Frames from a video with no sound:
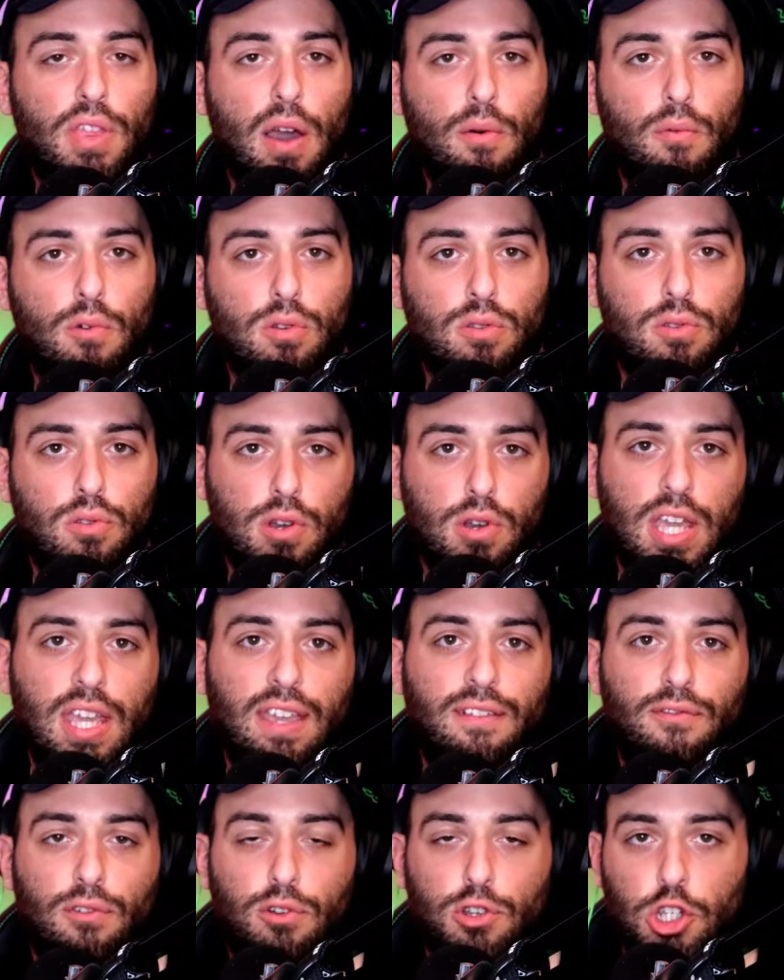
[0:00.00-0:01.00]
that were
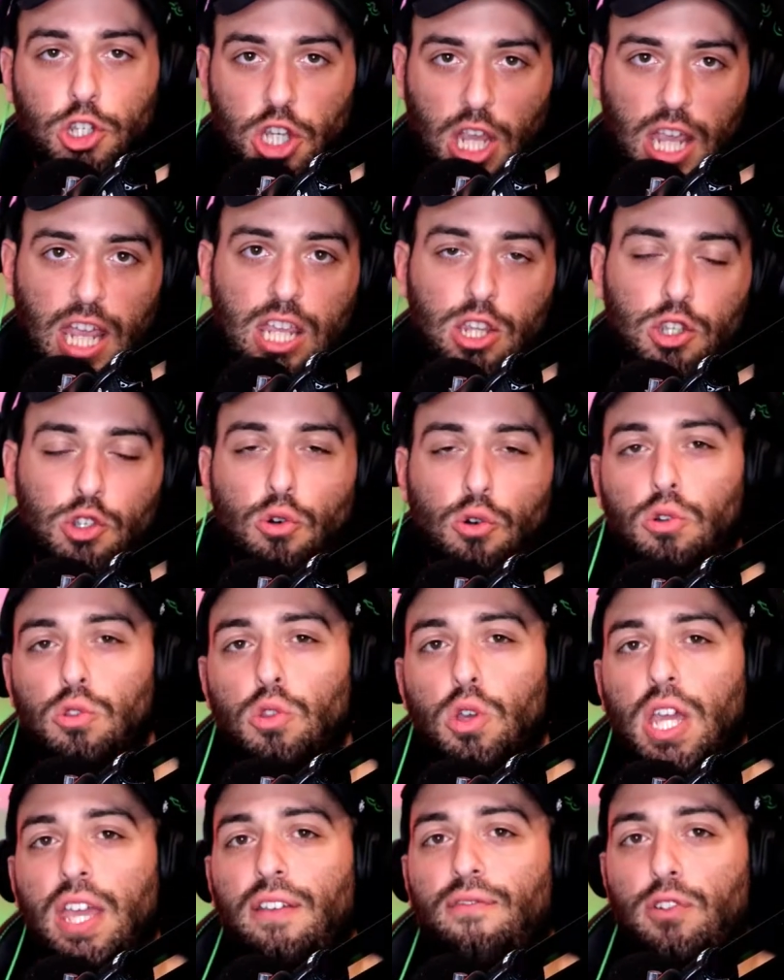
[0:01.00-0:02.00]
looking for change or
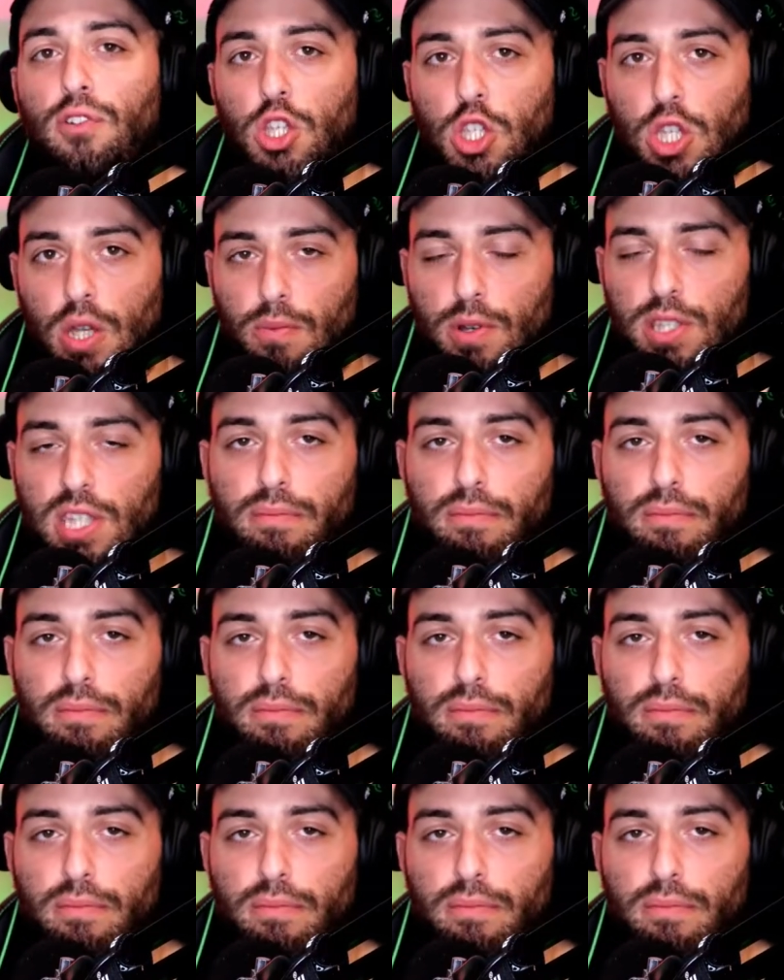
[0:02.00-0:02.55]
looking for someone